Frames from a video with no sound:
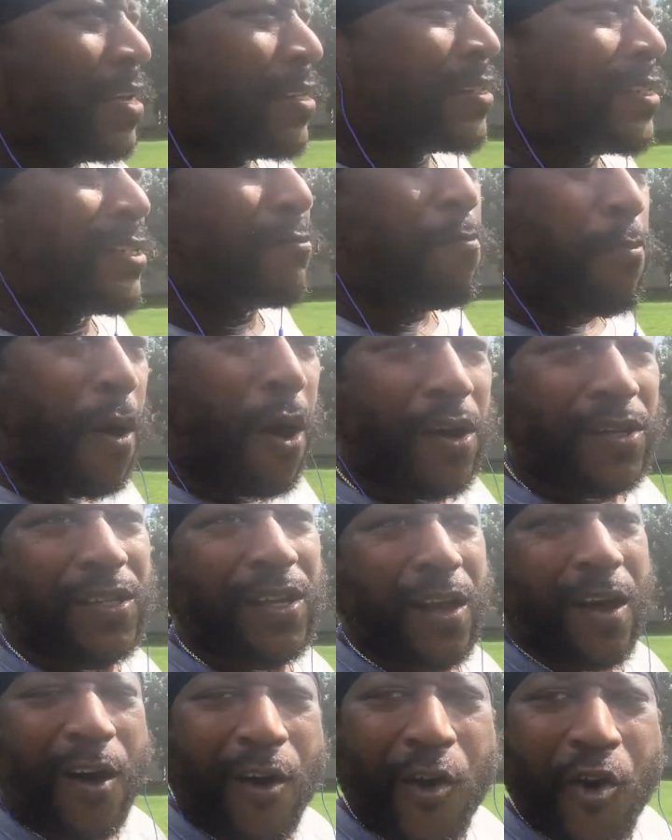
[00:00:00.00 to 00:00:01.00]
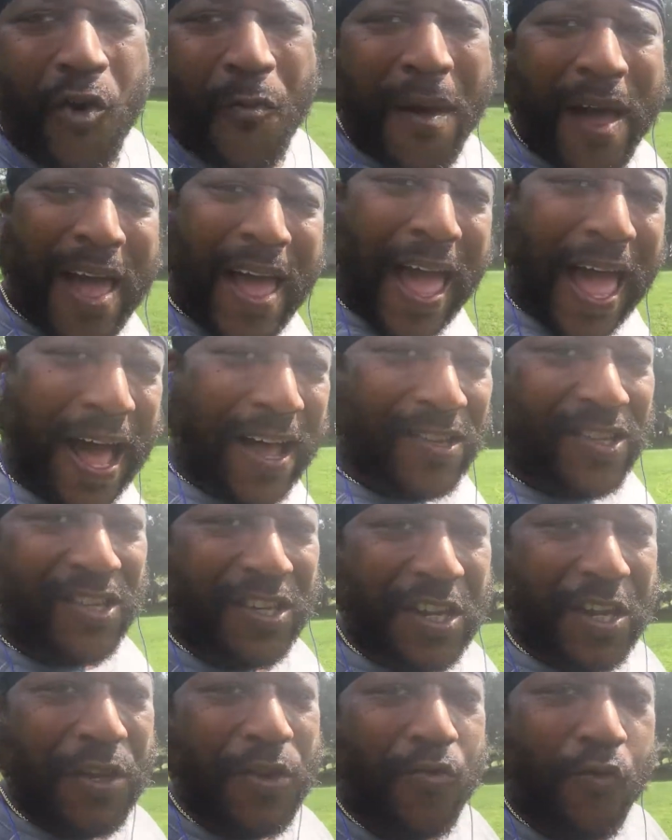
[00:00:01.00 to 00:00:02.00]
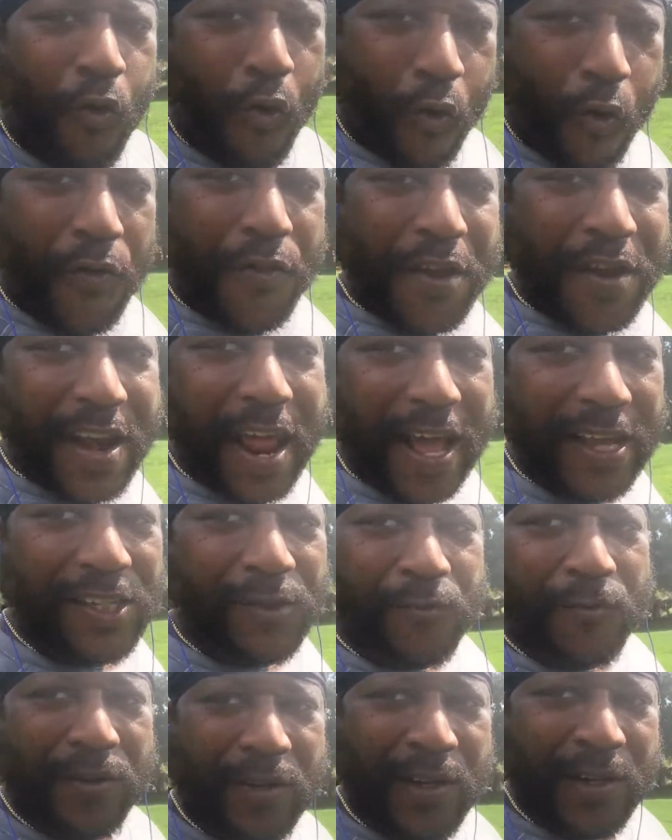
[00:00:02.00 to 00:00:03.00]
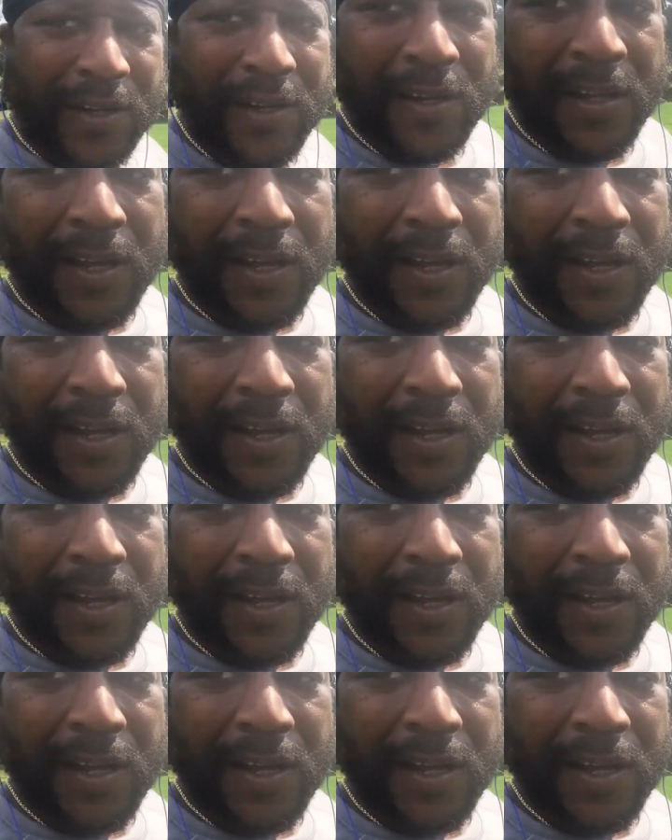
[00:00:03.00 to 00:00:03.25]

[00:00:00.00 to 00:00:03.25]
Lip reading: This is Boss at Home. I'll see you on the next one.